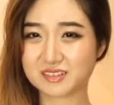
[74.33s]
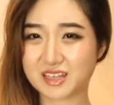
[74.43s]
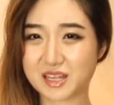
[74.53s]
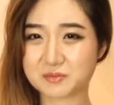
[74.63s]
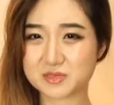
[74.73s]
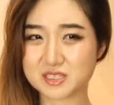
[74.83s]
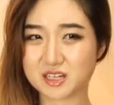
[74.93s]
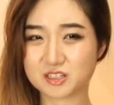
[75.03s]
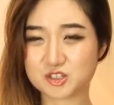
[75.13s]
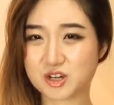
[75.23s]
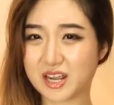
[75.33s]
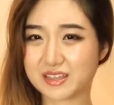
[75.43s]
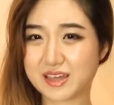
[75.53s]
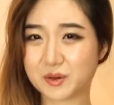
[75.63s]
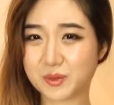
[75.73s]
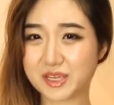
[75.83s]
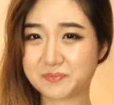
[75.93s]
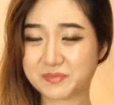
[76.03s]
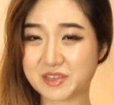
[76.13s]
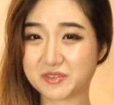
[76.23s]
I'm scared to try it that way.
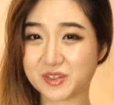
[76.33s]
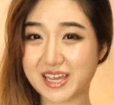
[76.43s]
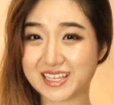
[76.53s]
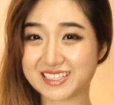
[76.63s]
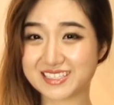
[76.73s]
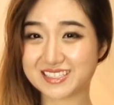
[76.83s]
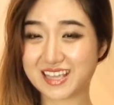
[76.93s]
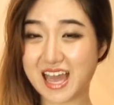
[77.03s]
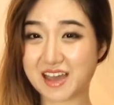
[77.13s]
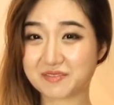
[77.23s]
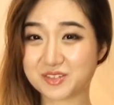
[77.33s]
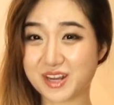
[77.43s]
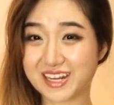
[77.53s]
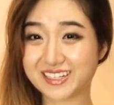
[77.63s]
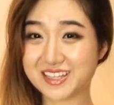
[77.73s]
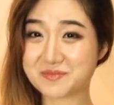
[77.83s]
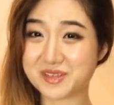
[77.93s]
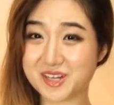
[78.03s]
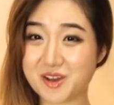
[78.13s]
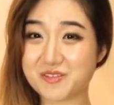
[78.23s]
If you guys have tried it, let
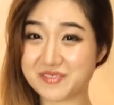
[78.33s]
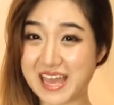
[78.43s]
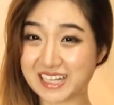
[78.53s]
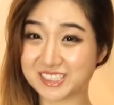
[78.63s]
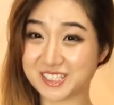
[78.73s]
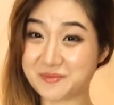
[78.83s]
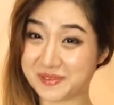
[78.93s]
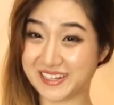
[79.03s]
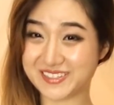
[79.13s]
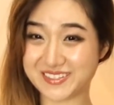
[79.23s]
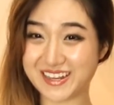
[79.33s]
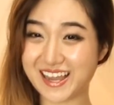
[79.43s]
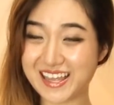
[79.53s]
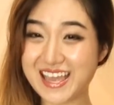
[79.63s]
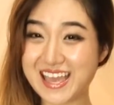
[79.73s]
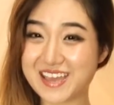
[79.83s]
me know if it actually burns or not.